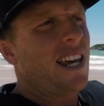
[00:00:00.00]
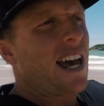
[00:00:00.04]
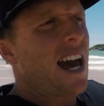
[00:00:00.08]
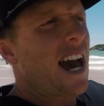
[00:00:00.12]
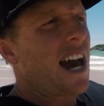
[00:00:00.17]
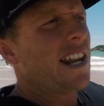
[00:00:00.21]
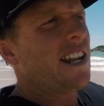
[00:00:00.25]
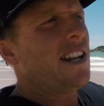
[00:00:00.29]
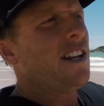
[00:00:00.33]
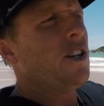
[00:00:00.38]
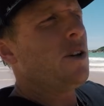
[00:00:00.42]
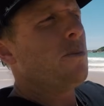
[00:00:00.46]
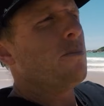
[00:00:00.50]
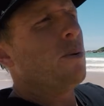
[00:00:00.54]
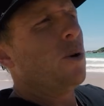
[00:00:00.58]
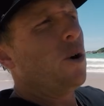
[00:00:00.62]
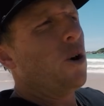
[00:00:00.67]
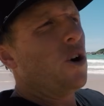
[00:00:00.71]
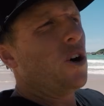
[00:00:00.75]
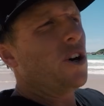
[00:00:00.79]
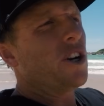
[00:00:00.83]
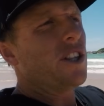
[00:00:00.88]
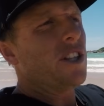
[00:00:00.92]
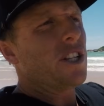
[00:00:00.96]
Add in your
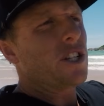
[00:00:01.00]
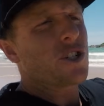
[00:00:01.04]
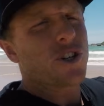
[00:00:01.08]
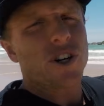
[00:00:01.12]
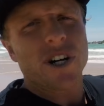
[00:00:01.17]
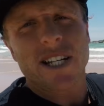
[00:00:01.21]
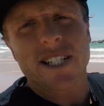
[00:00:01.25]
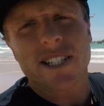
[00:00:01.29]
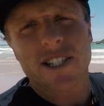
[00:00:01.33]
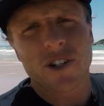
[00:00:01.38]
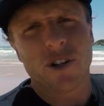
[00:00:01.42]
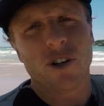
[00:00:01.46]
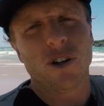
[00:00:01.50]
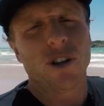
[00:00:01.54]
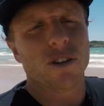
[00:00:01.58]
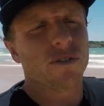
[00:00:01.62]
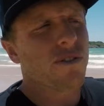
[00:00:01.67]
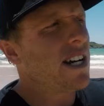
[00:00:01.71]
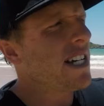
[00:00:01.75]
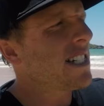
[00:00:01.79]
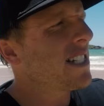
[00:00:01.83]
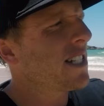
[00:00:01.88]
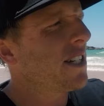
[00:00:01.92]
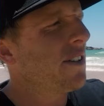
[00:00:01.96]
board and the tricks and all the
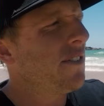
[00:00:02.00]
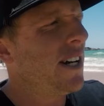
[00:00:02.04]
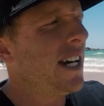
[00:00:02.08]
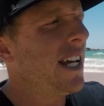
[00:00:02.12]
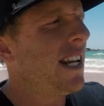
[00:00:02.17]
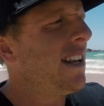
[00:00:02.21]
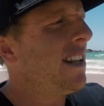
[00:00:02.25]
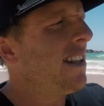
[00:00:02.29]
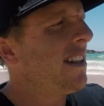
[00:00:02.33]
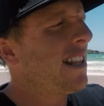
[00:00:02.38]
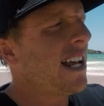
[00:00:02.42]
rest of it,